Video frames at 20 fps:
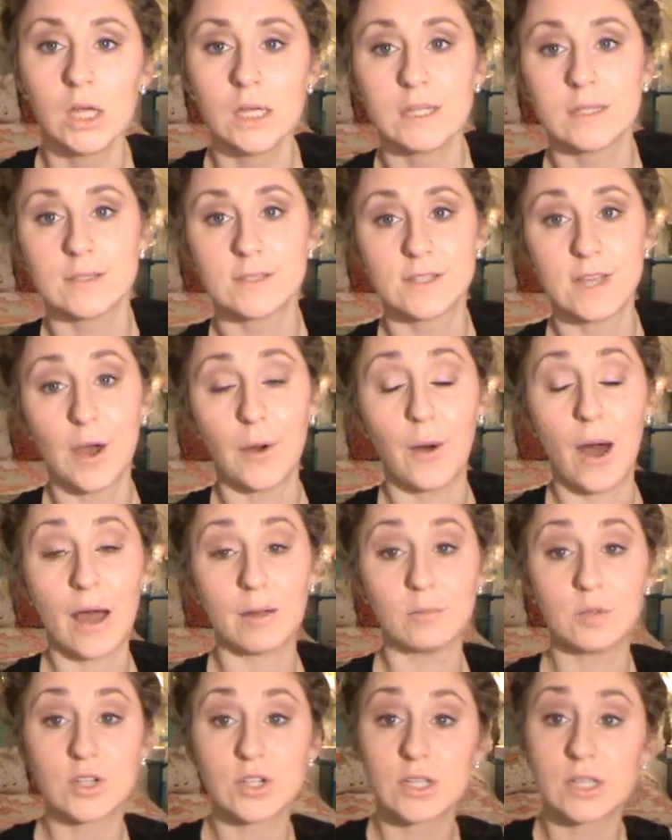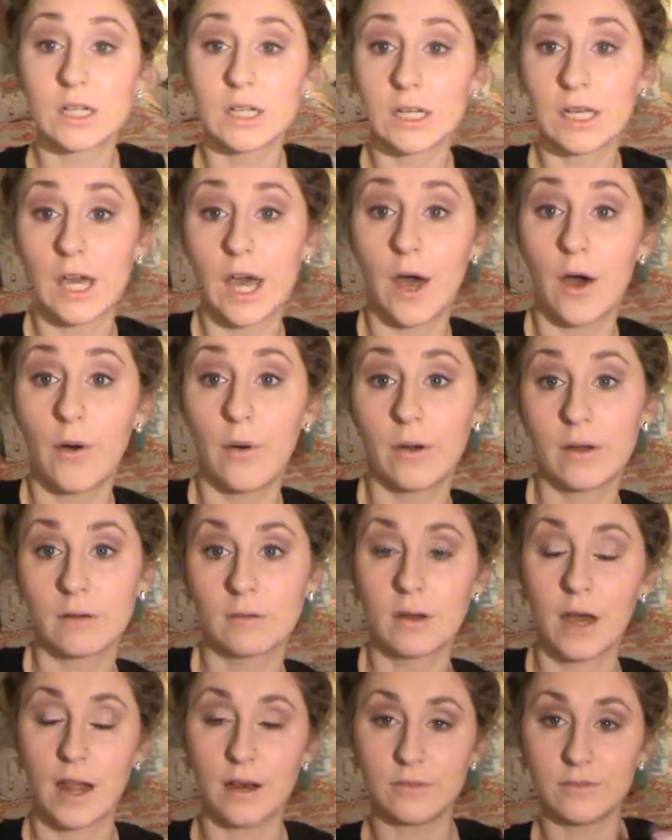So I'm just going to go
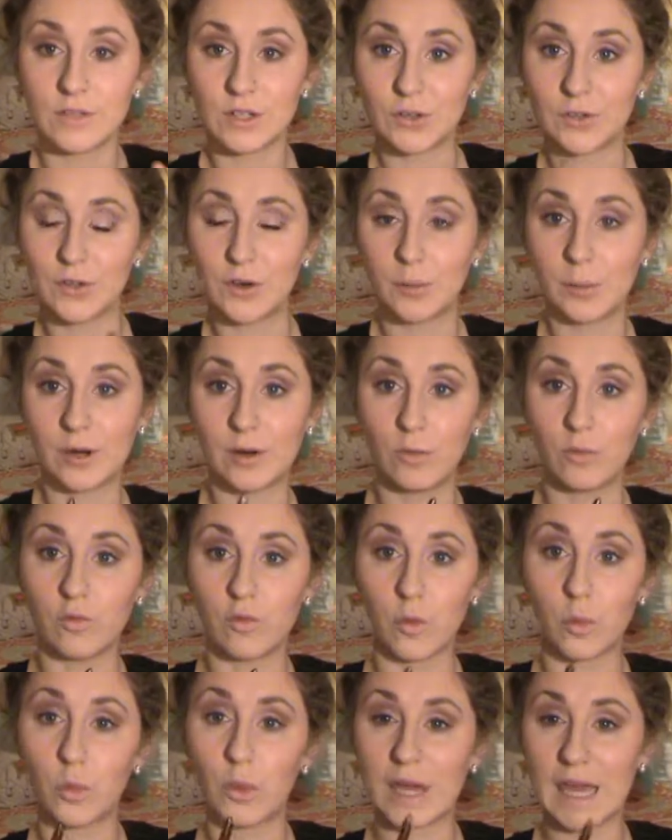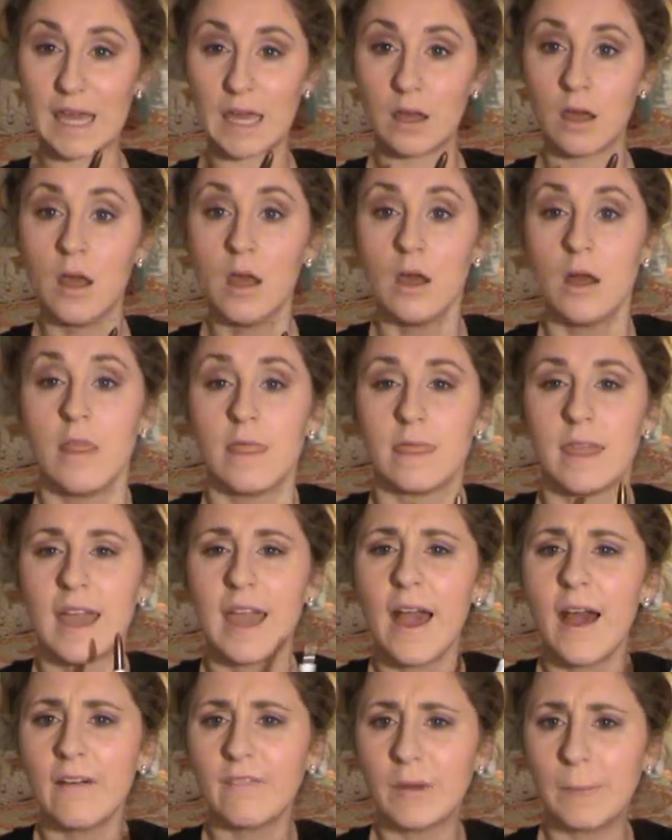kind of do a little bit of a wing. They
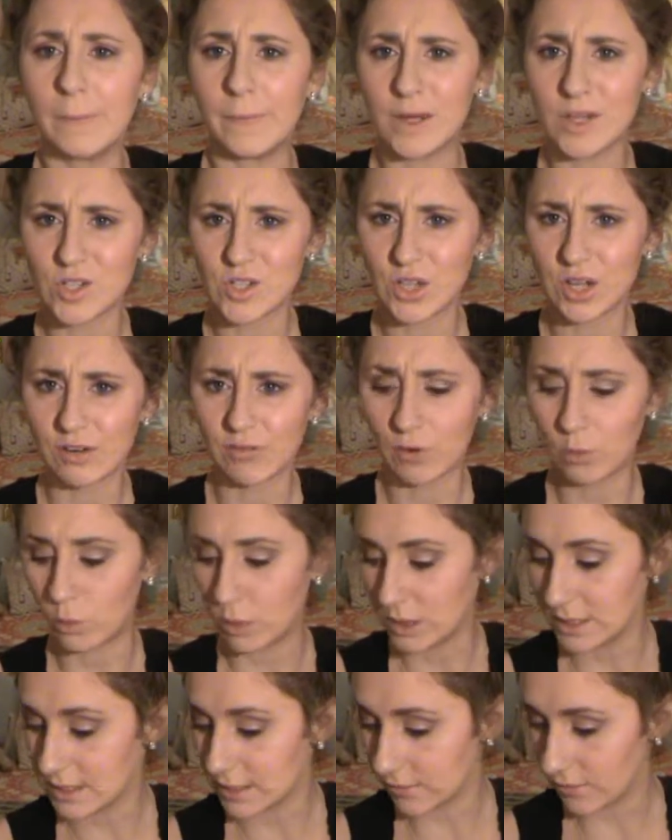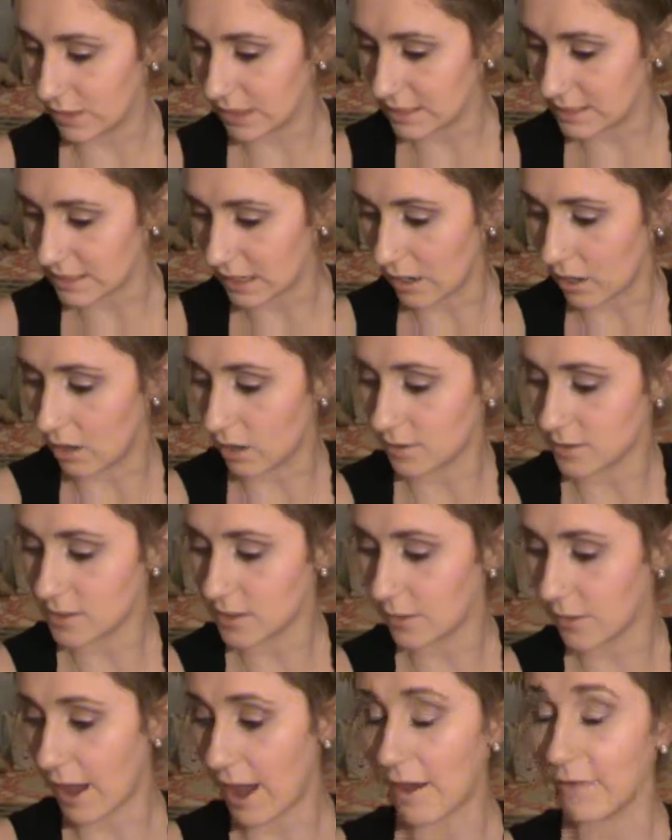have a bunch of different ones of these. I
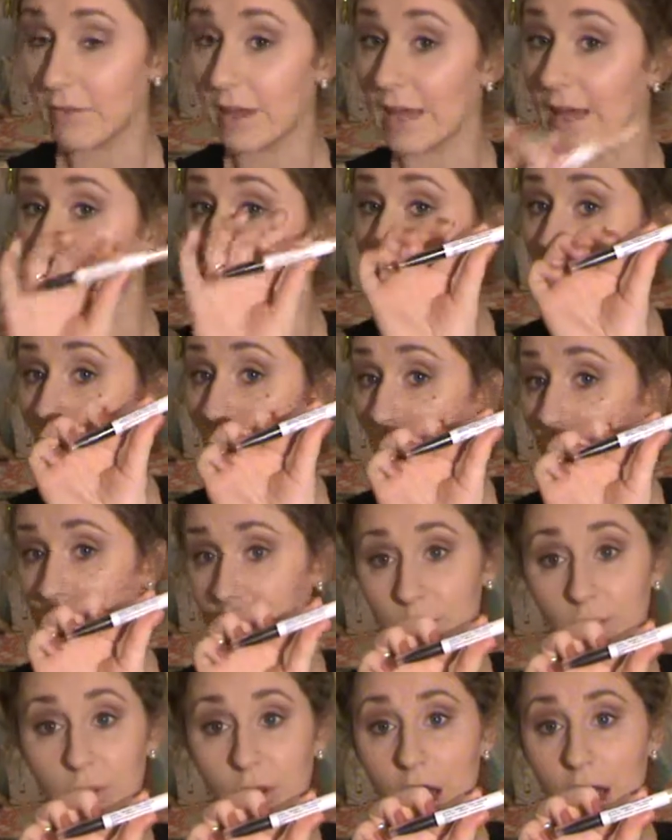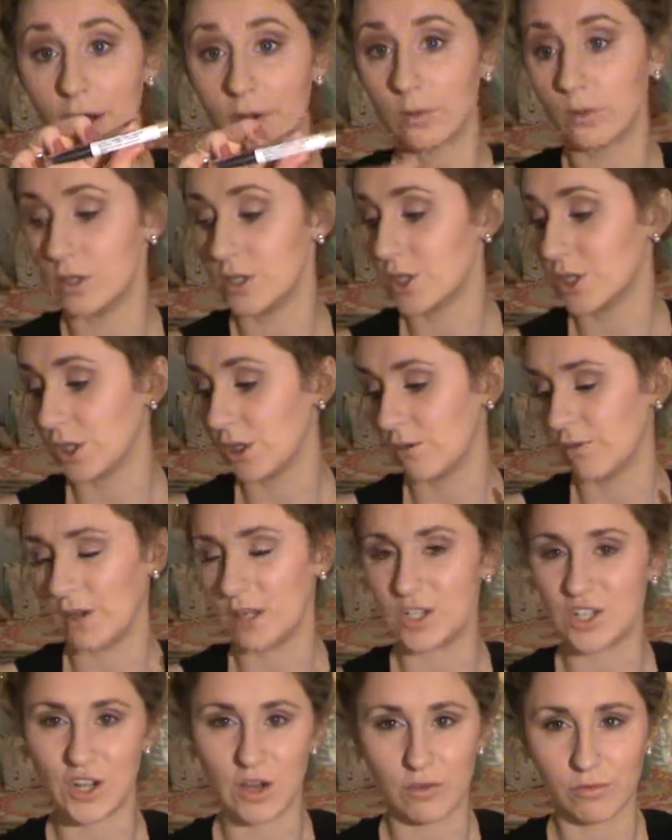also have a golden black one too if I
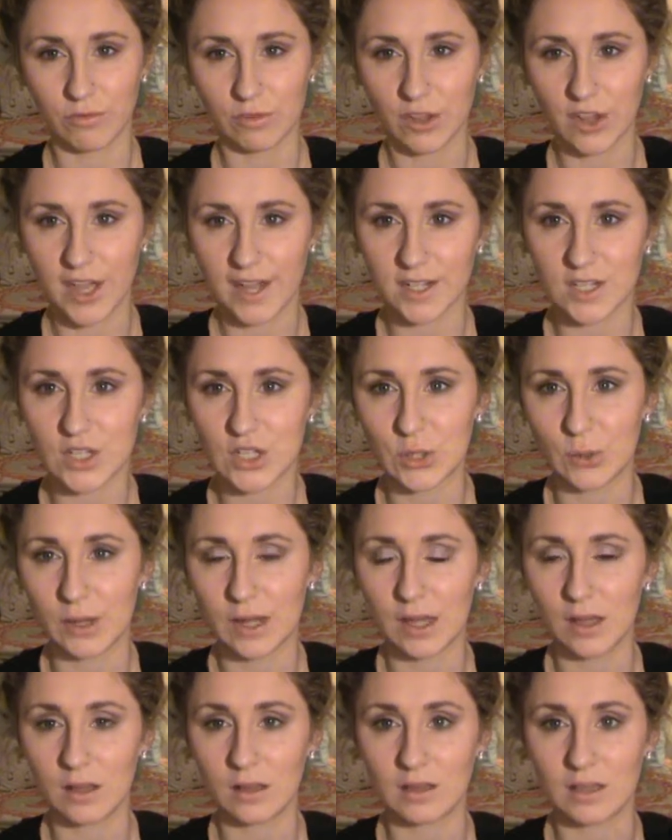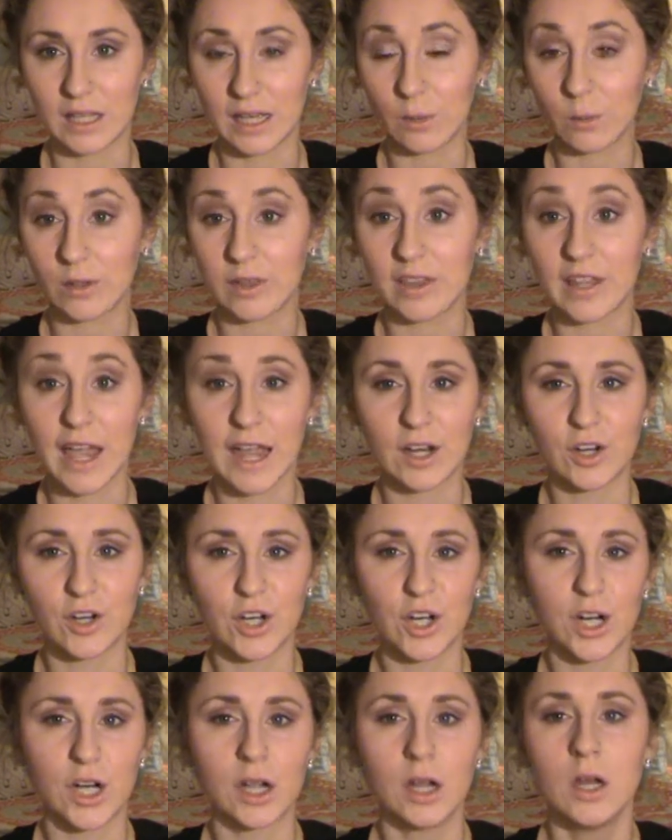don't feel like doing liquid
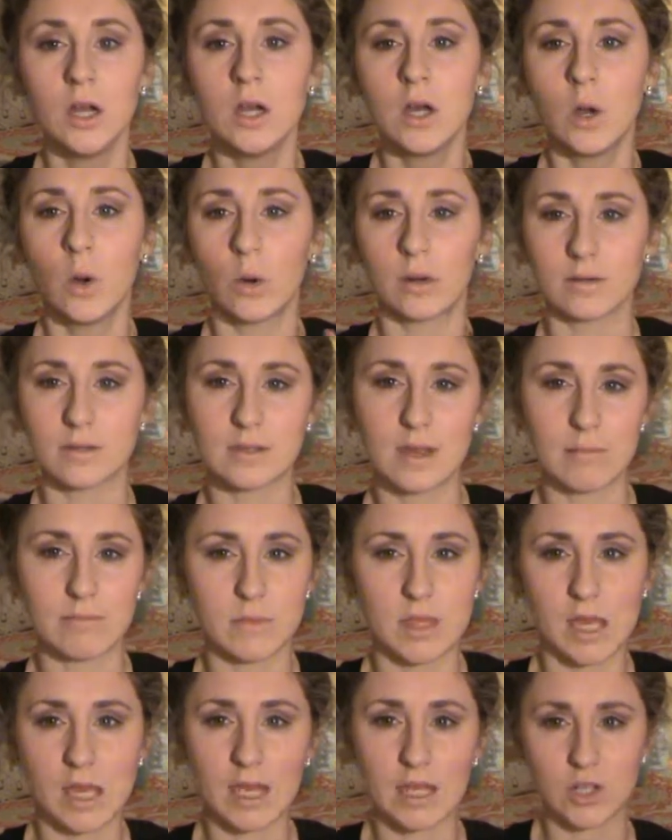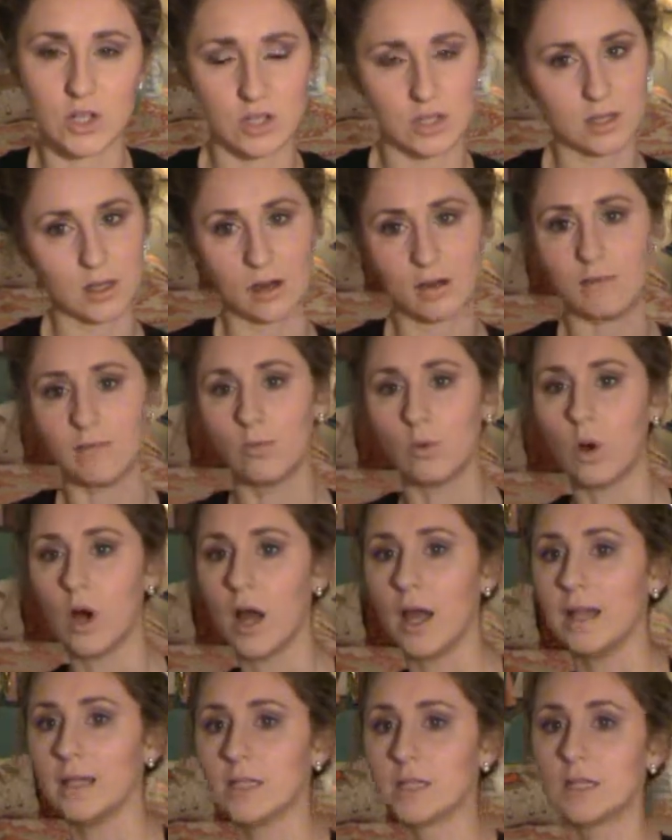liner or something. I just kind of
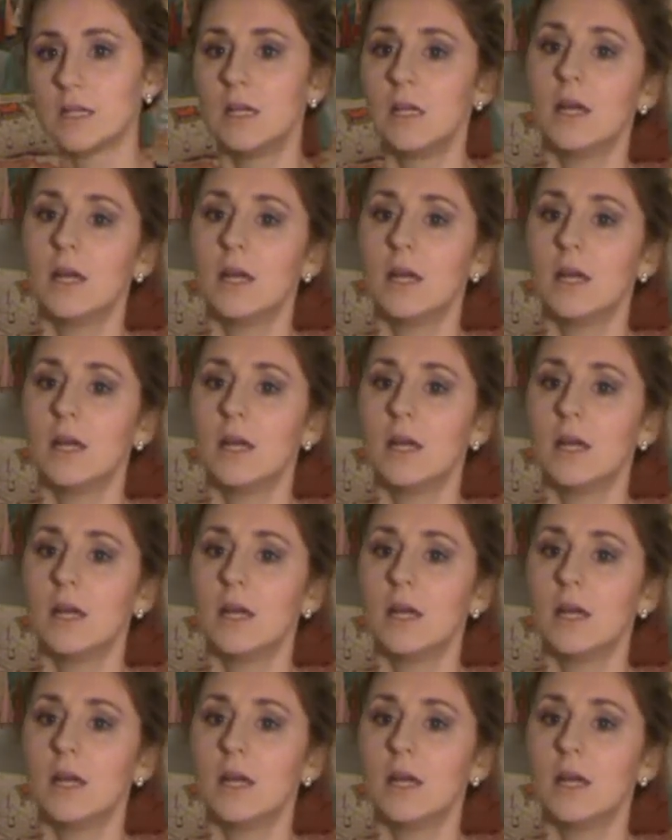want